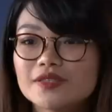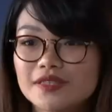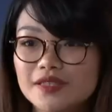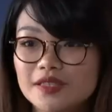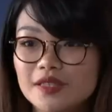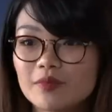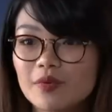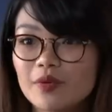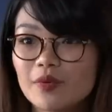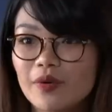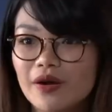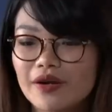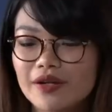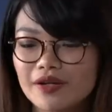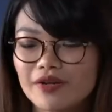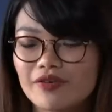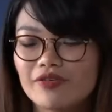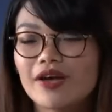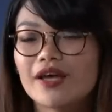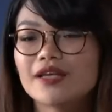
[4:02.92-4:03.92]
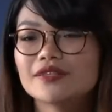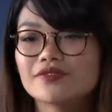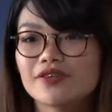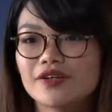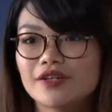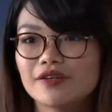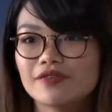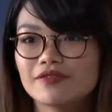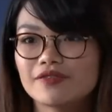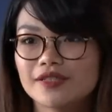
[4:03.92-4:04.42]
will see me wear a dress
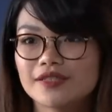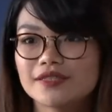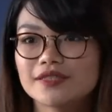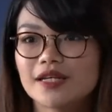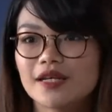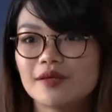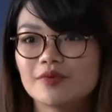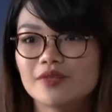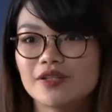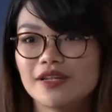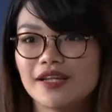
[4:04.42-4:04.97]
for the first time